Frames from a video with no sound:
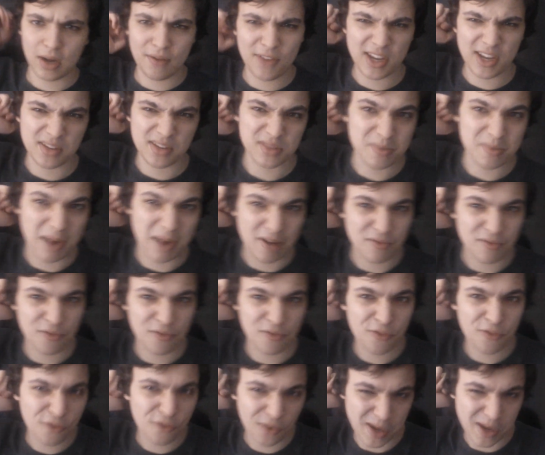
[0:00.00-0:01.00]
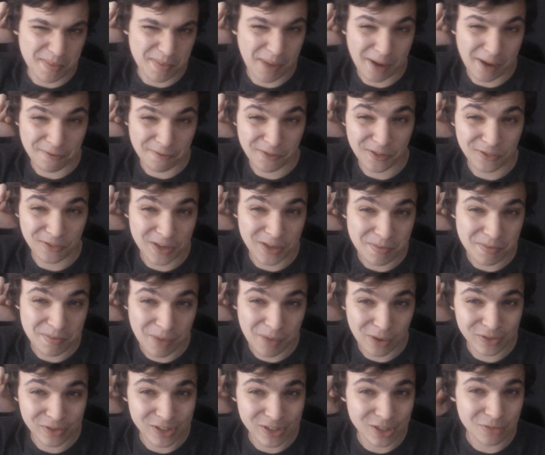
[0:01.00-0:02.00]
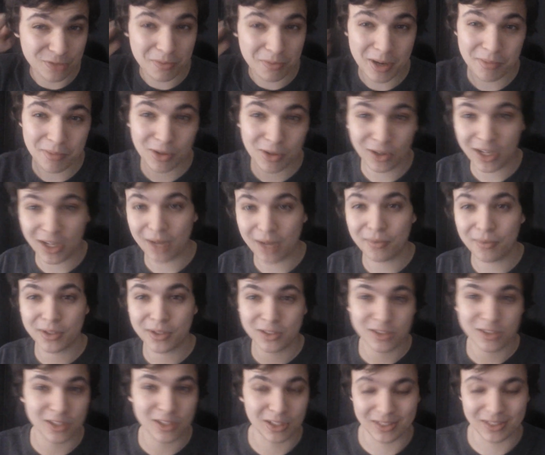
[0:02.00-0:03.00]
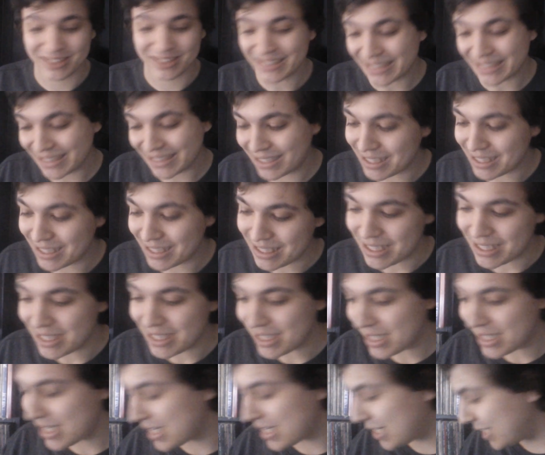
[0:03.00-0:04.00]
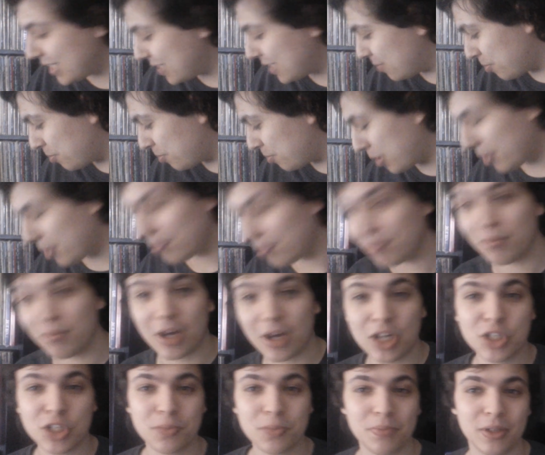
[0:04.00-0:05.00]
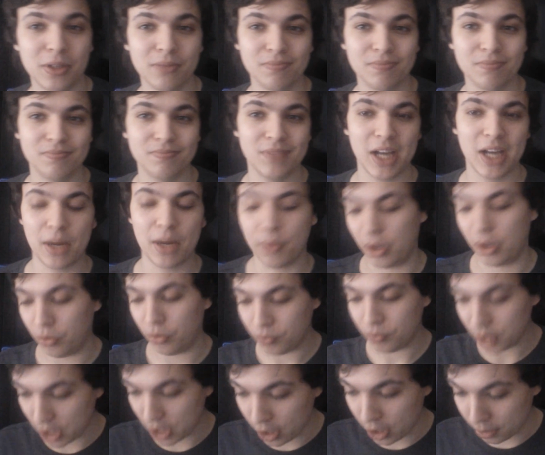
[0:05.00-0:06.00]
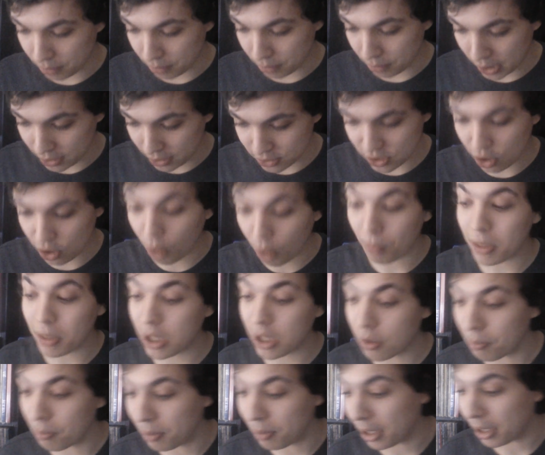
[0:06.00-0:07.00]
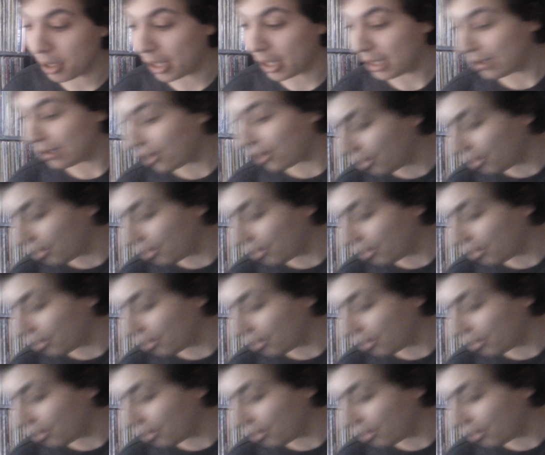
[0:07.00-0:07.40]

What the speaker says: I think it was about £3.50 postage maybe on that one. So, a little bit much, but, well, you know, it's got me complete.